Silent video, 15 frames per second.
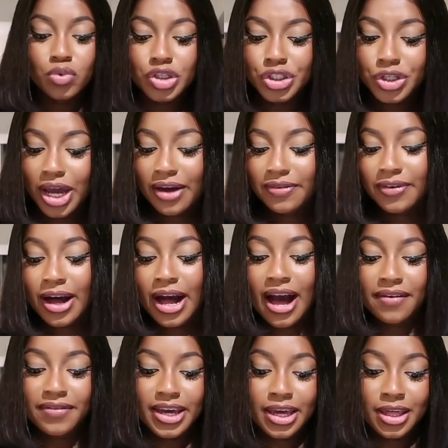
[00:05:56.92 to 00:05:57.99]
Would you ever
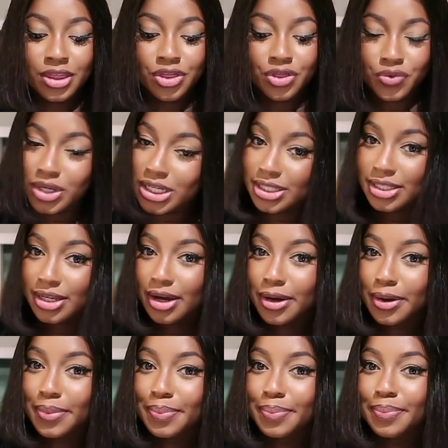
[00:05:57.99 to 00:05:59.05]
have a
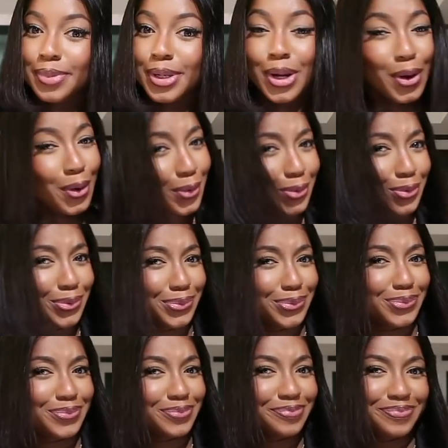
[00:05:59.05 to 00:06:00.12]
threesome?
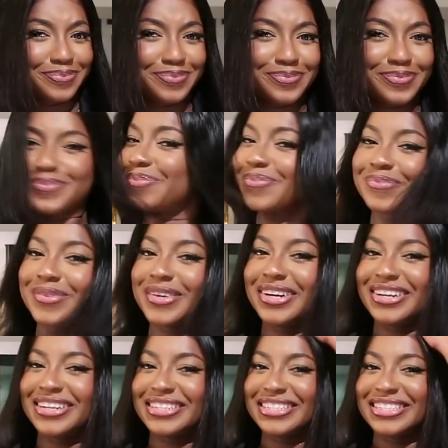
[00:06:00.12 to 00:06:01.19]
No,
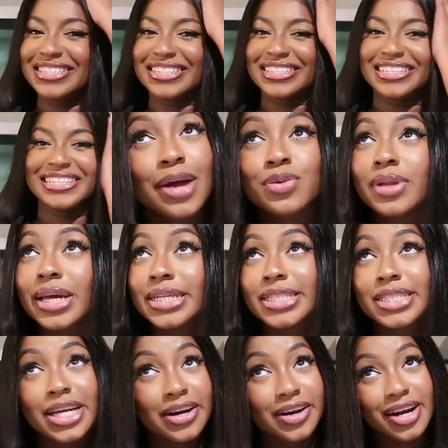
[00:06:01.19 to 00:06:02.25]
girl, I don't like
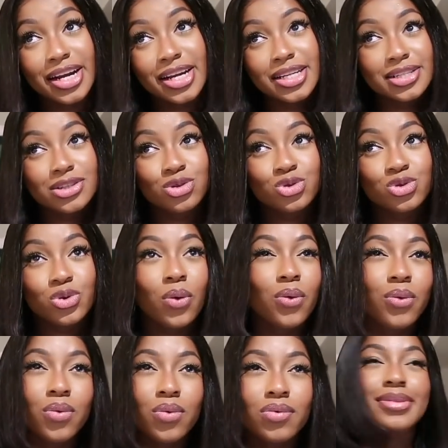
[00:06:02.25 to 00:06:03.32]
sharing,
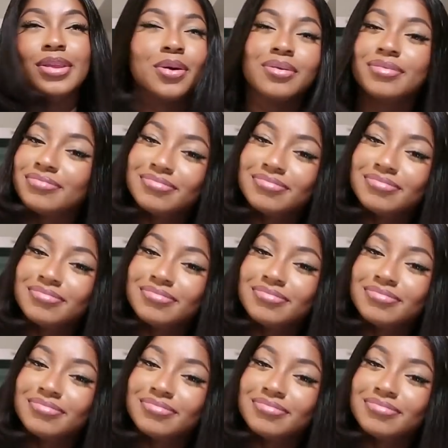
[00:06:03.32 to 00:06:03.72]
so no.